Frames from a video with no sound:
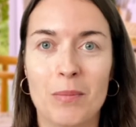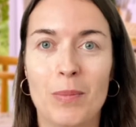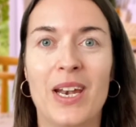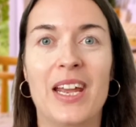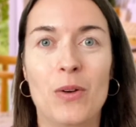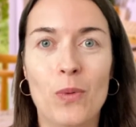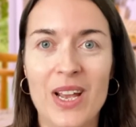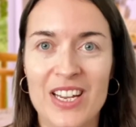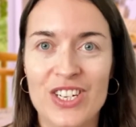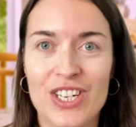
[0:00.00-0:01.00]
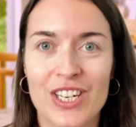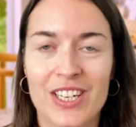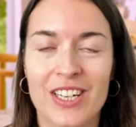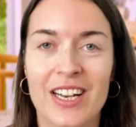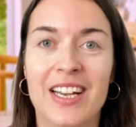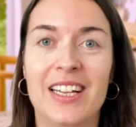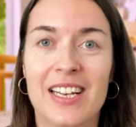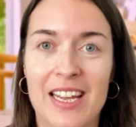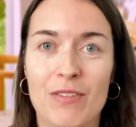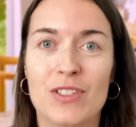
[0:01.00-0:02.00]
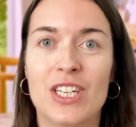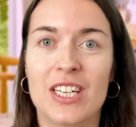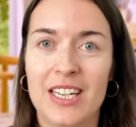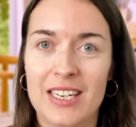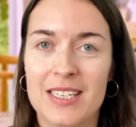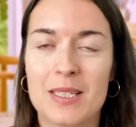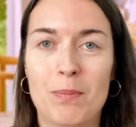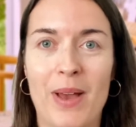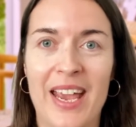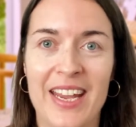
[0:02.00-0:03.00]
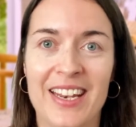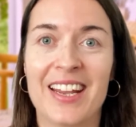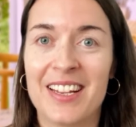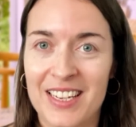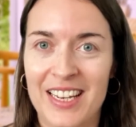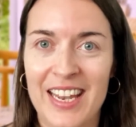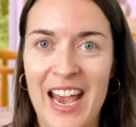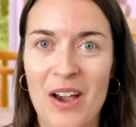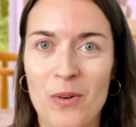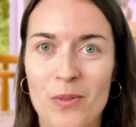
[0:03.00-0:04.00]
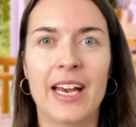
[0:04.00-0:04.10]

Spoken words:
but I wish I lived in Spain now.